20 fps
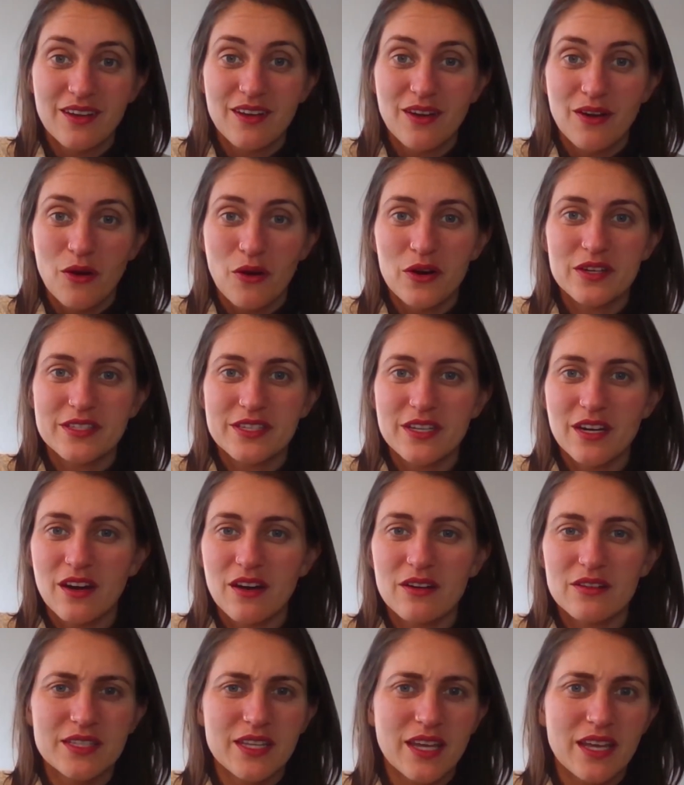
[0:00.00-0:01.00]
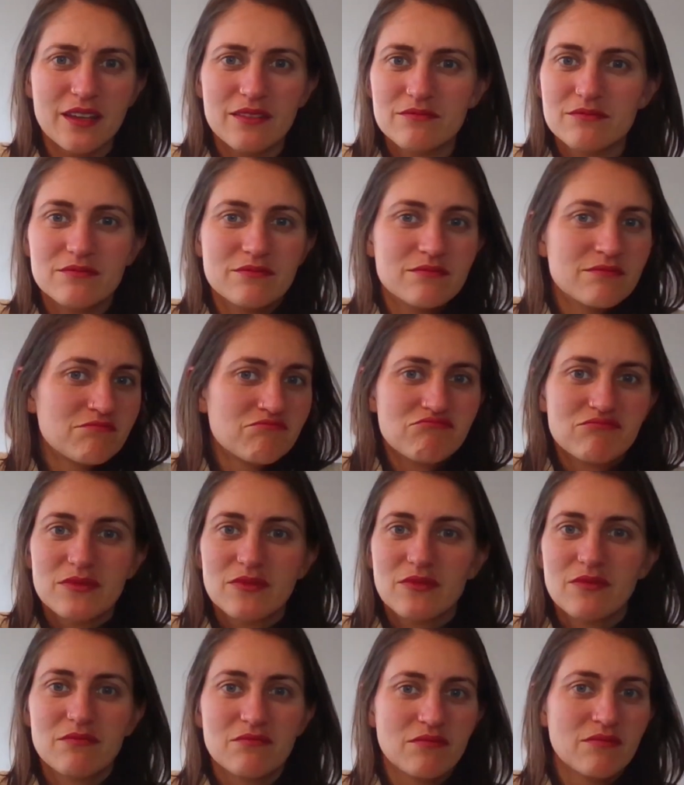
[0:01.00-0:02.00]
Or 0 is like,
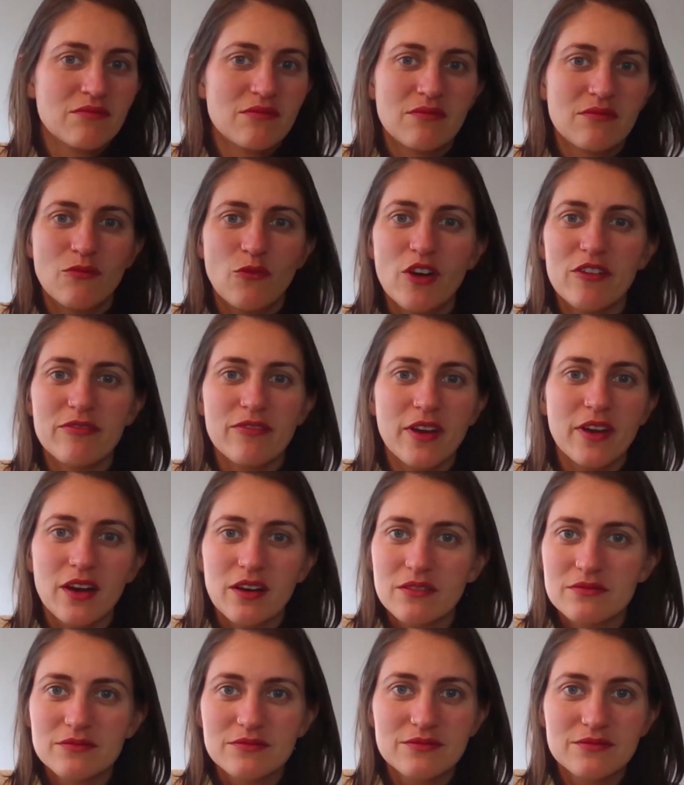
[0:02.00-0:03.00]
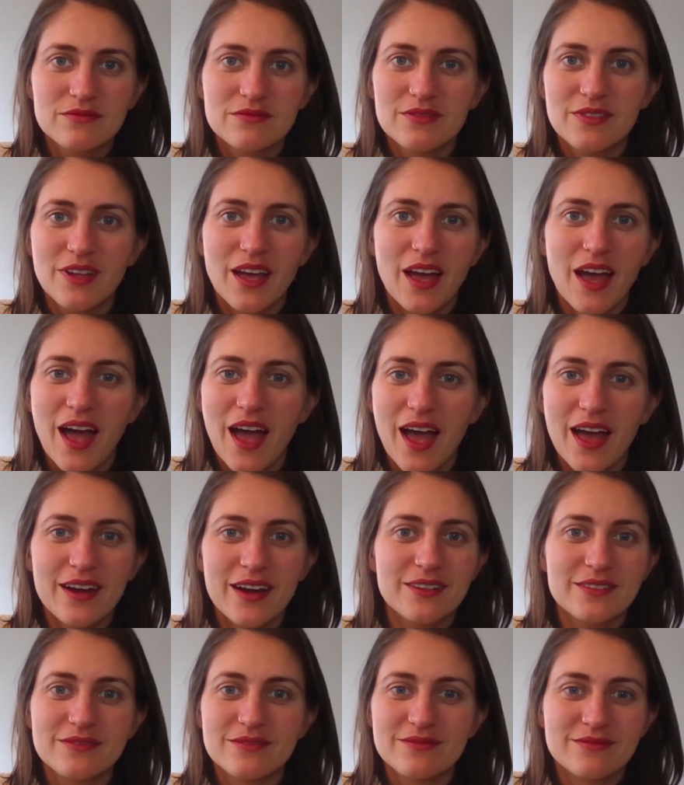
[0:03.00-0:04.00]
what fear? I
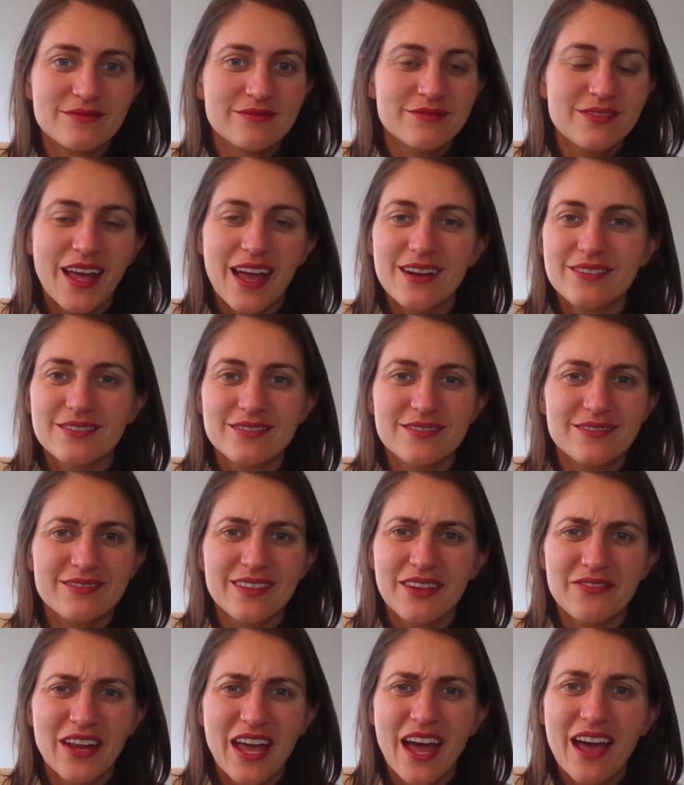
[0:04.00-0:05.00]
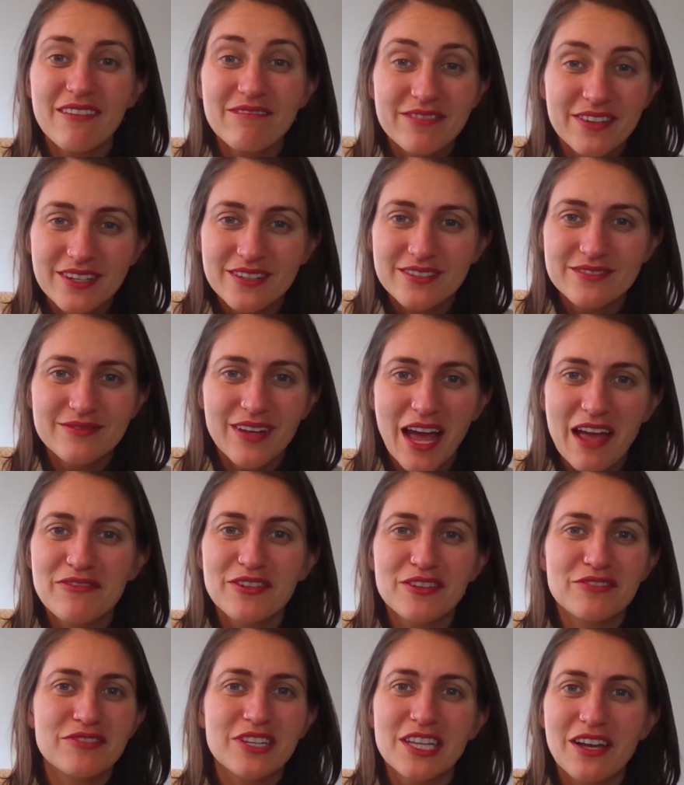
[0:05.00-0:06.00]
don't even have fear. I feel
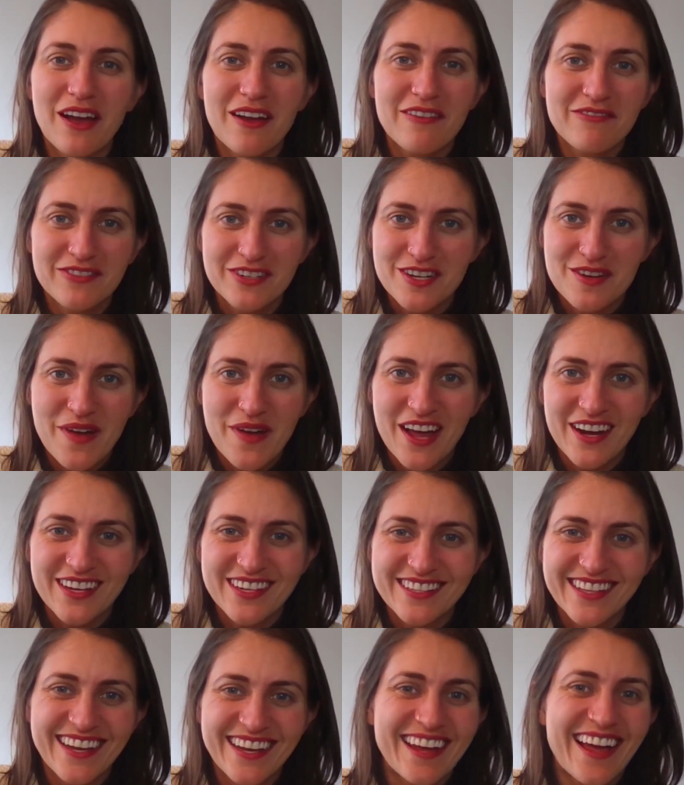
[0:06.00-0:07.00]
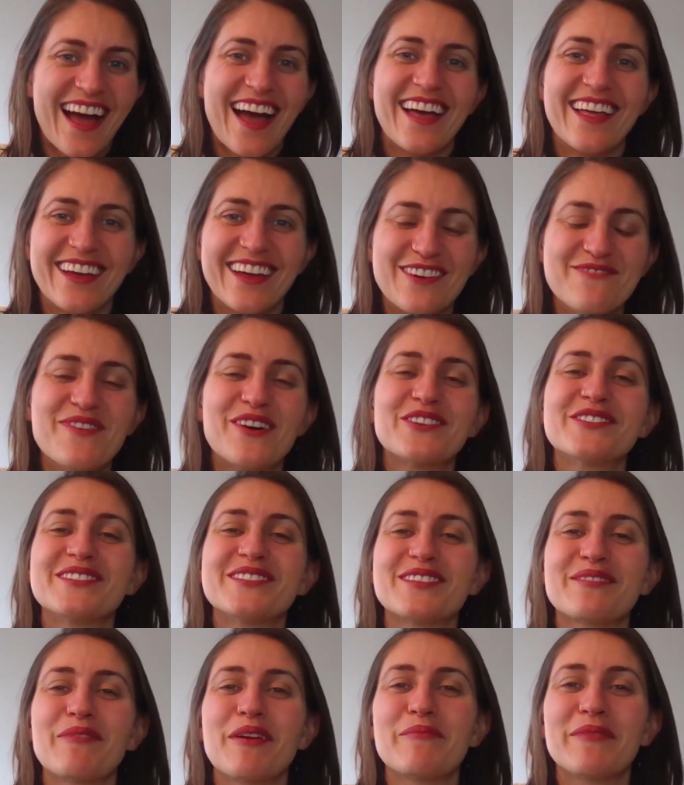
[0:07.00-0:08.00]
really confident about it. Like emotions are
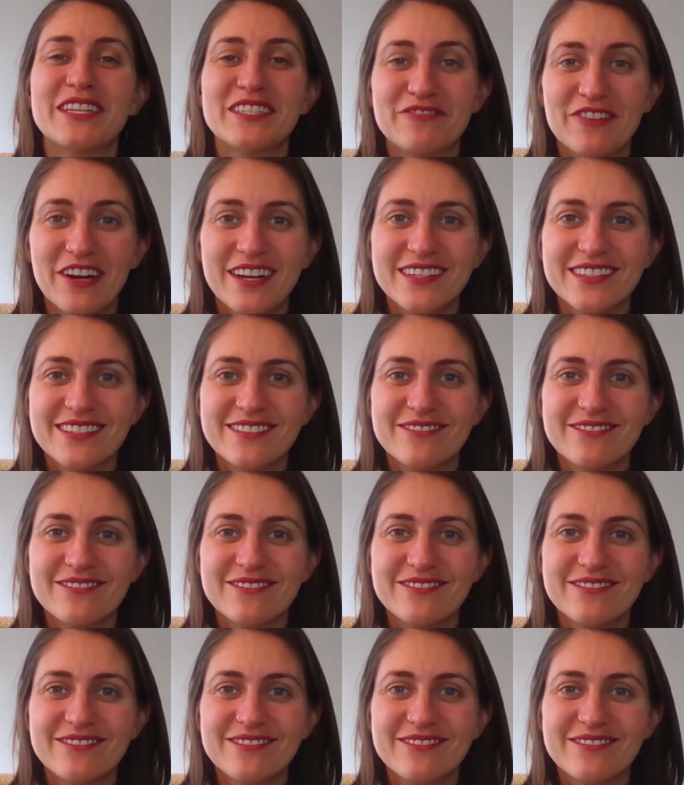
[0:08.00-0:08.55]
my best friend.